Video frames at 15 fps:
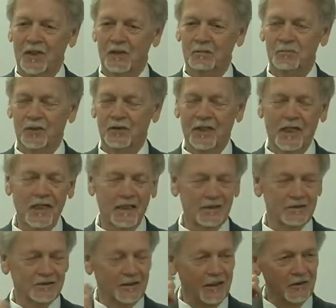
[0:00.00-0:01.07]
Brother
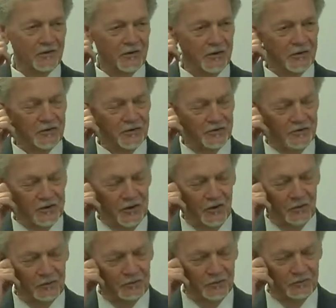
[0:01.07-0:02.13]
Burnett tells his
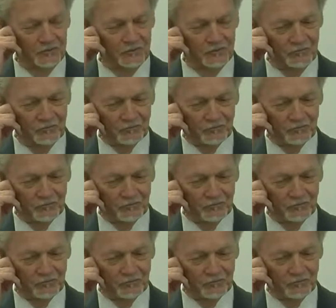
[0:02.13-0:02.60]
children,